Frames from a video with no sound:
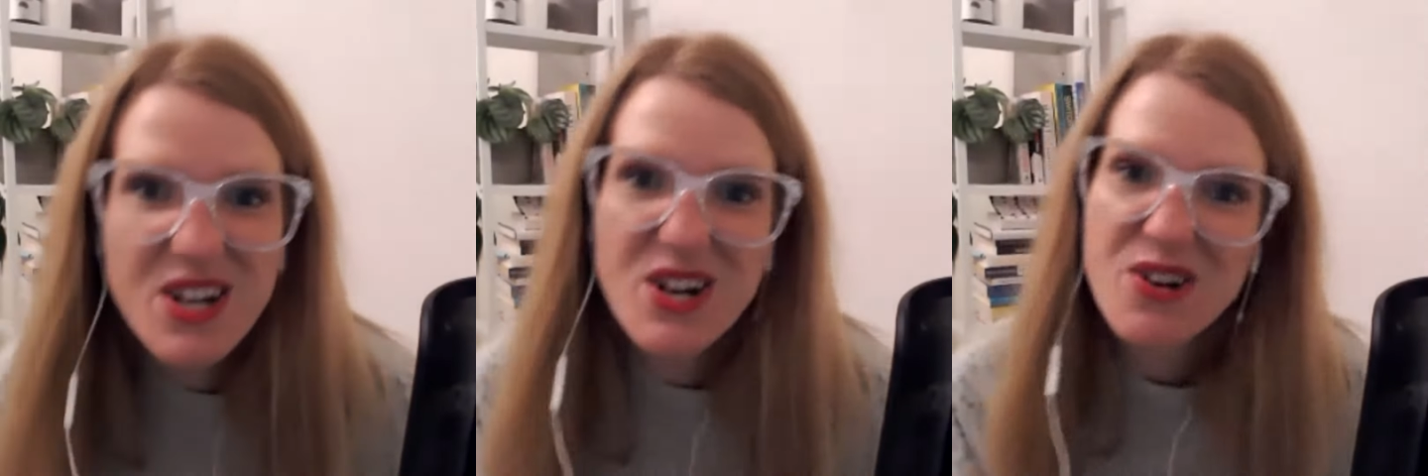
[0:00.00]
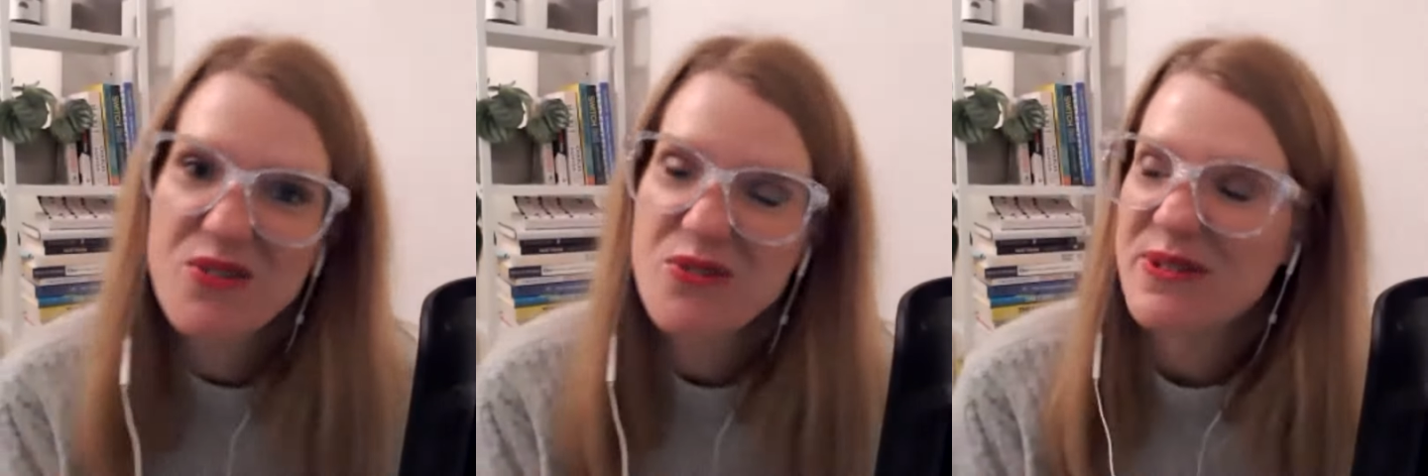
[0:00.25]

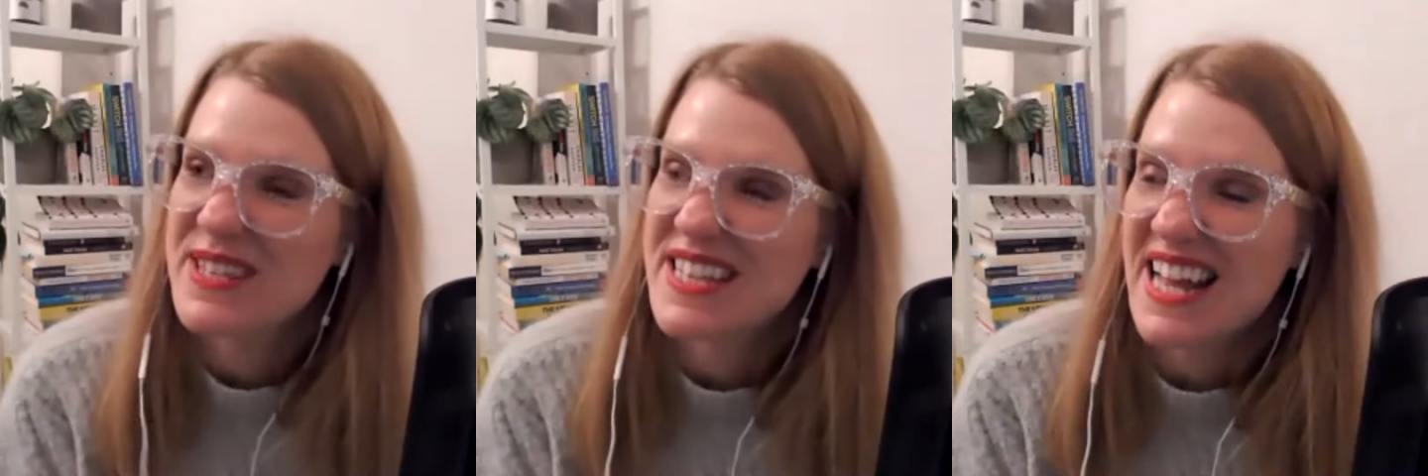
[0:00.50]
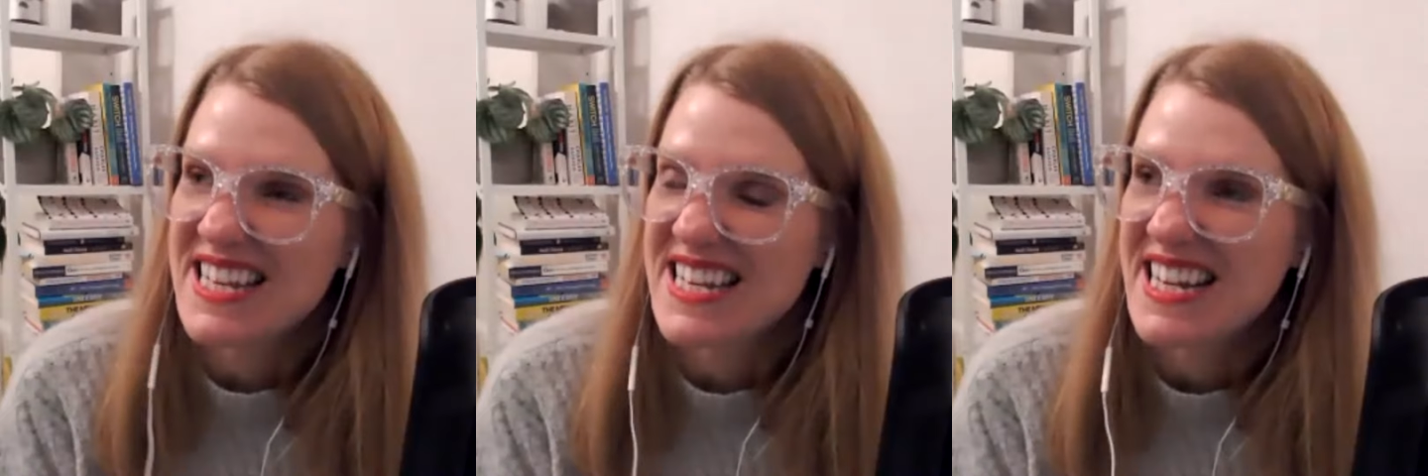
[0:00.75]
or
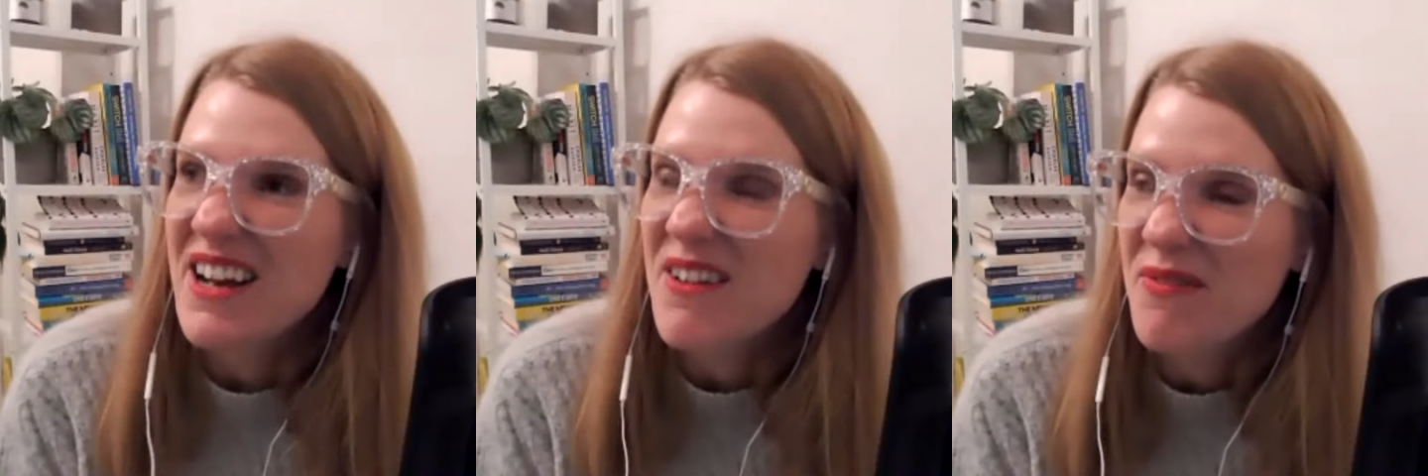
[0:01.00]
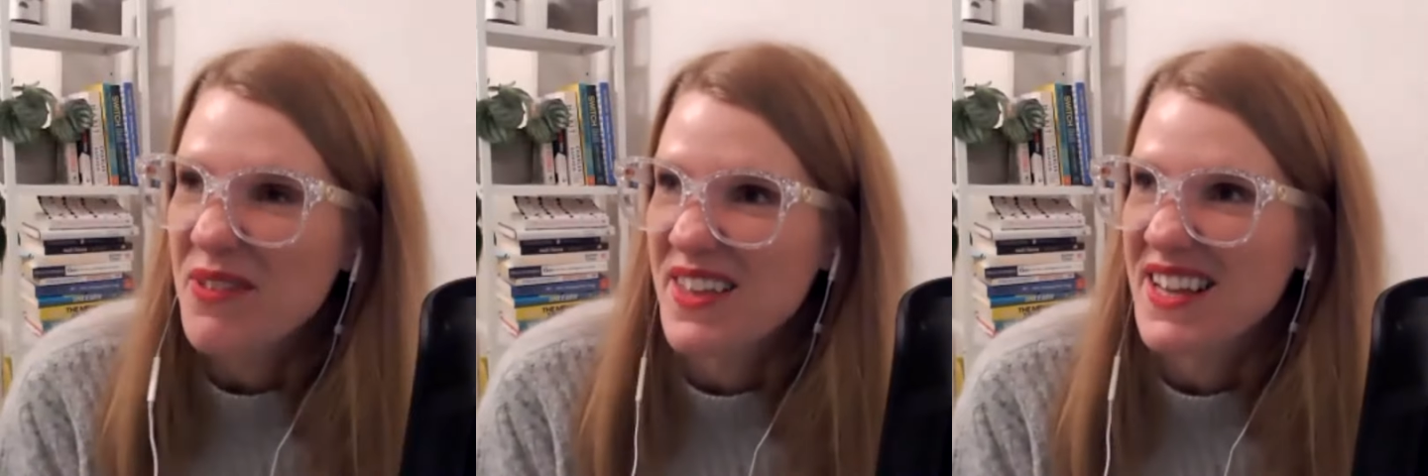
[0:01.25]
standing up for
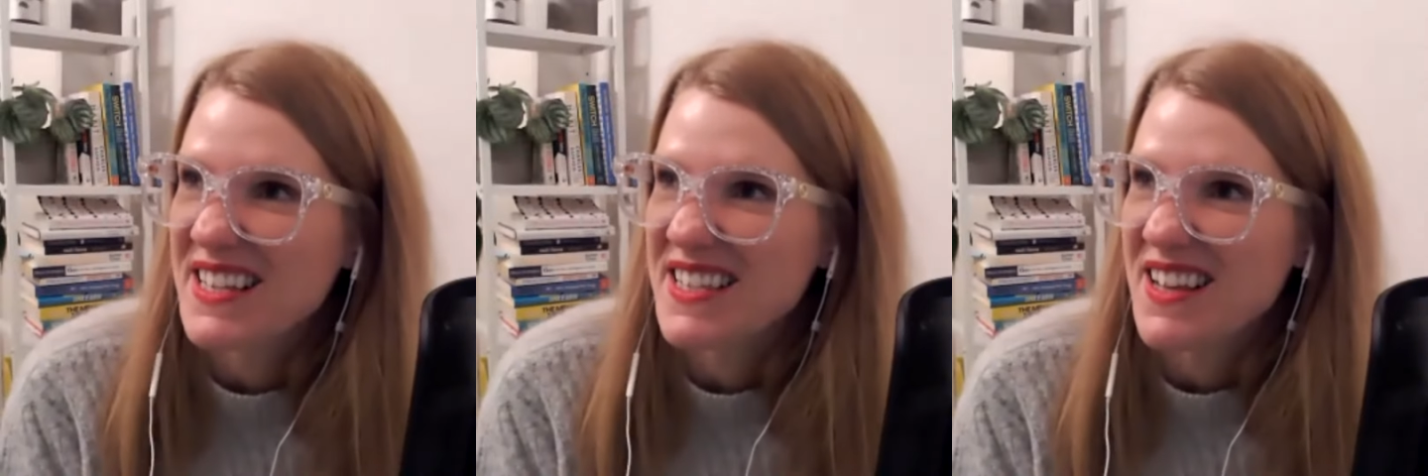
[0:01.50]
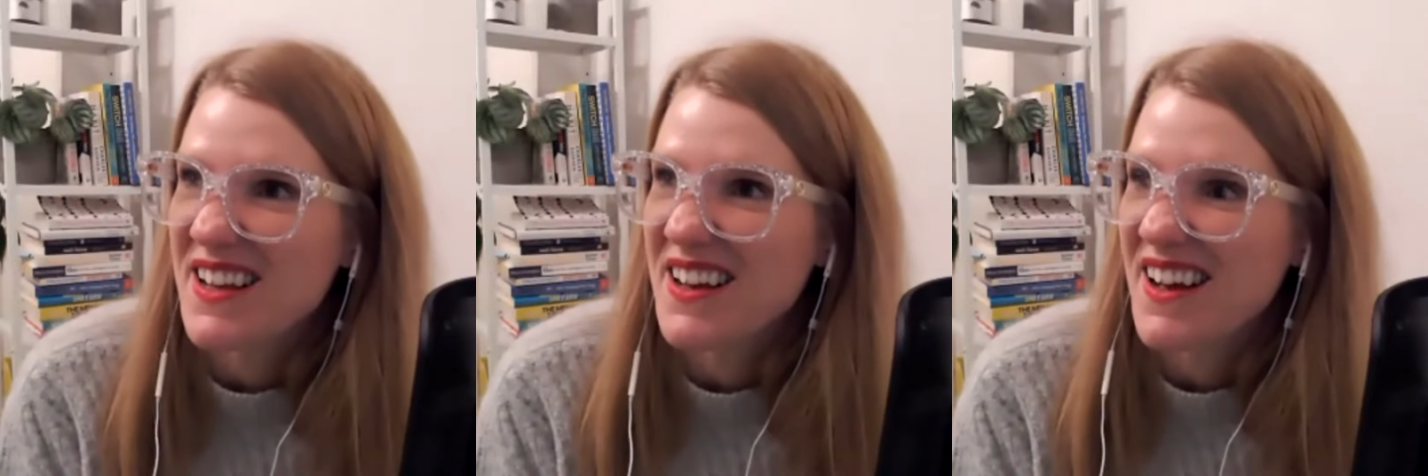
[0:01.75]
things
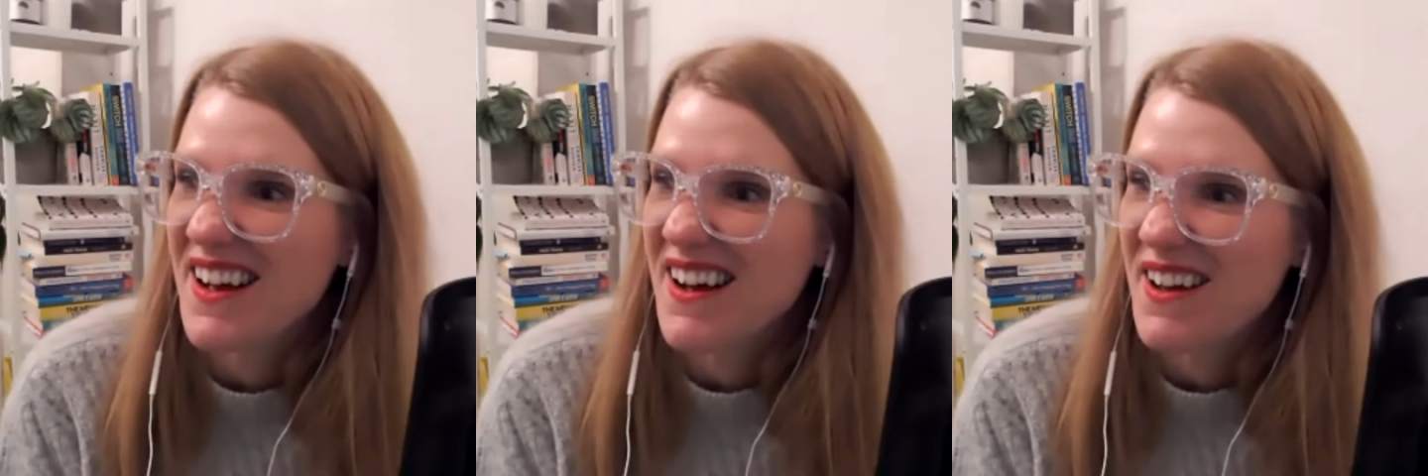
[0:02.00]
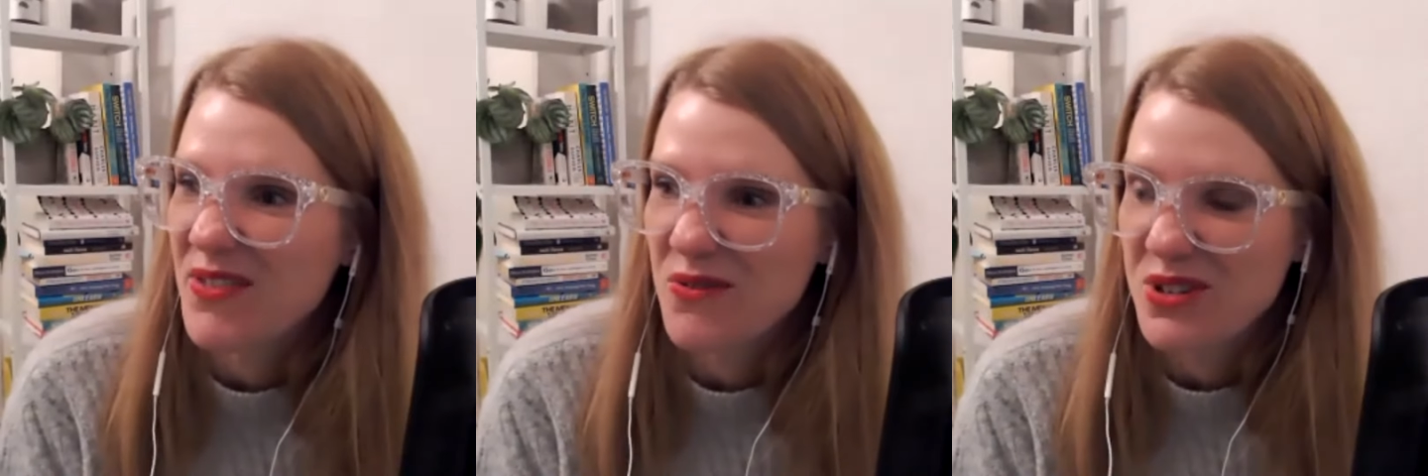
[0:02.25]
that I
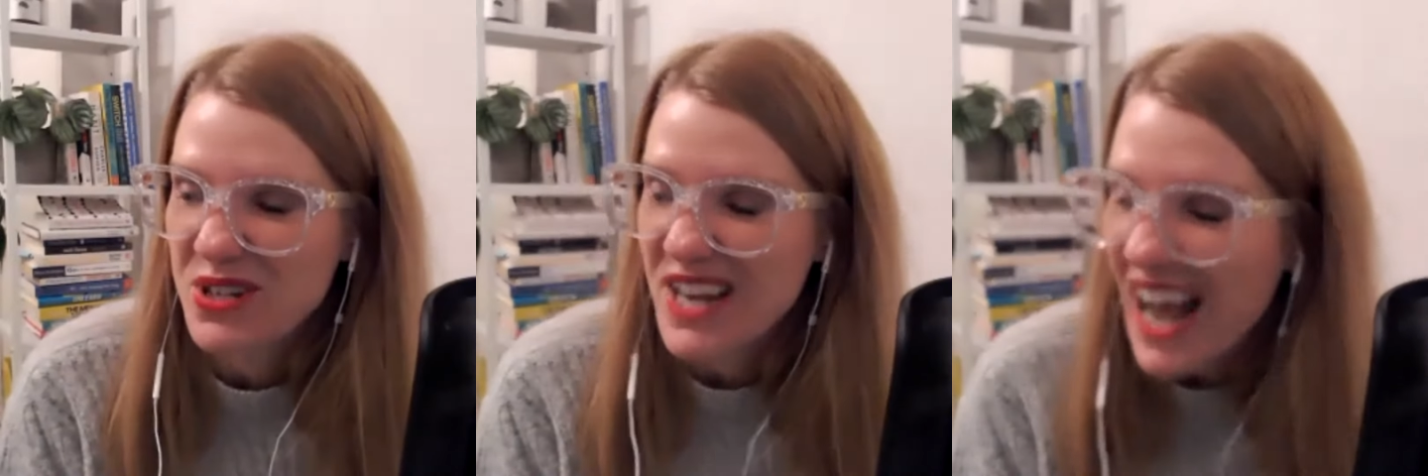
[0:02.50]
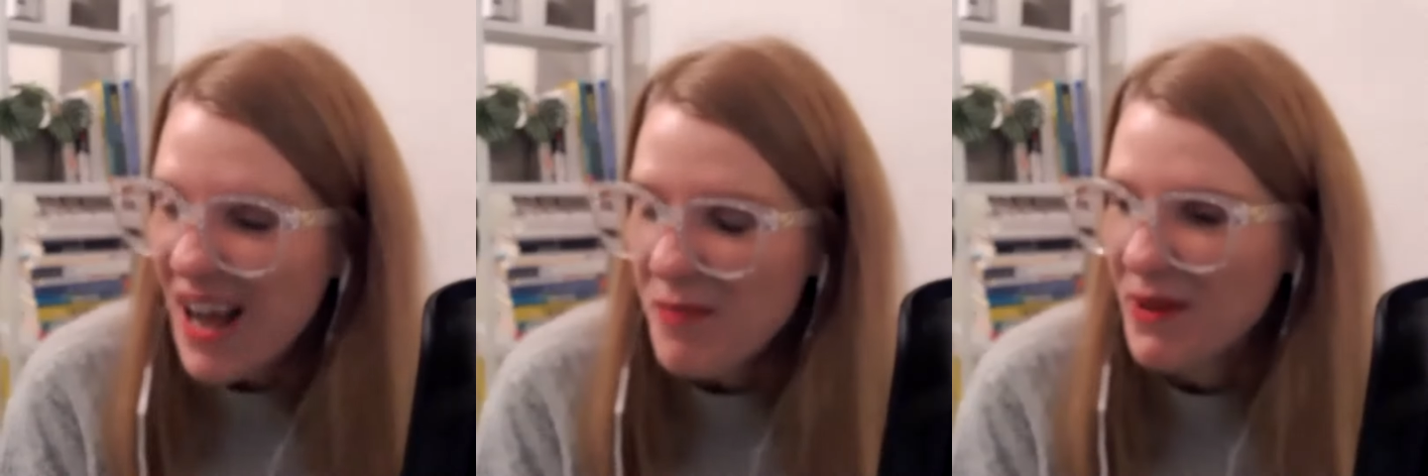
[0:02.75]
thought should
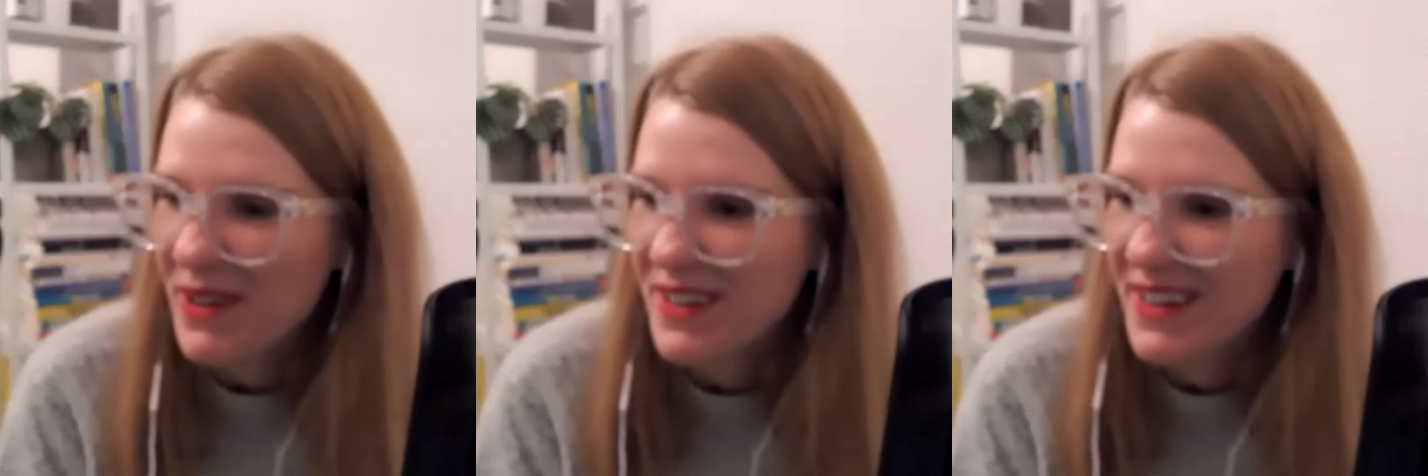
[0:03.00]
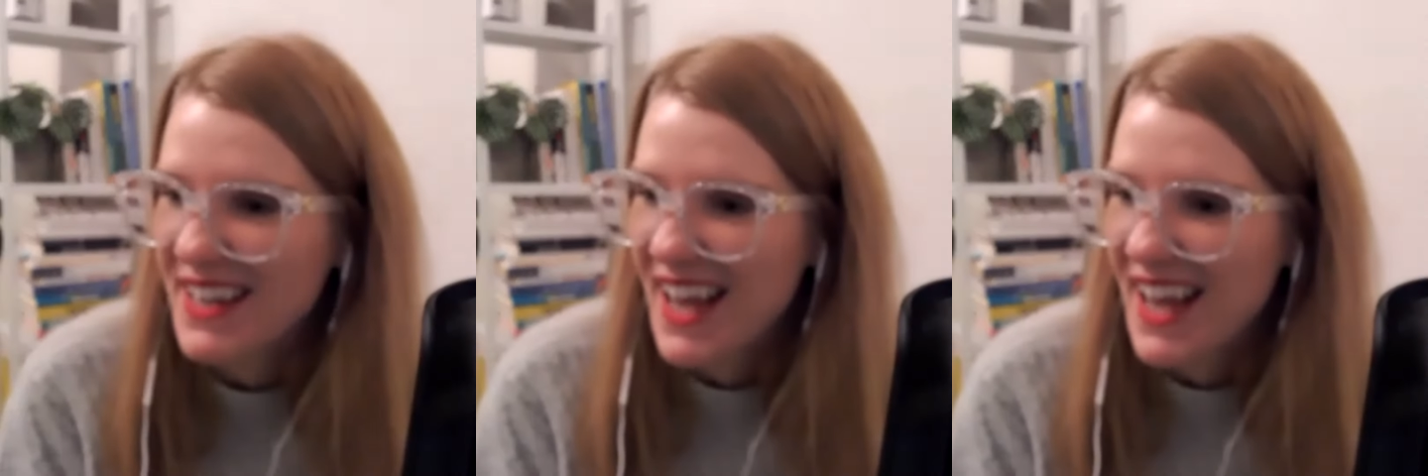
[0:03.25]
happen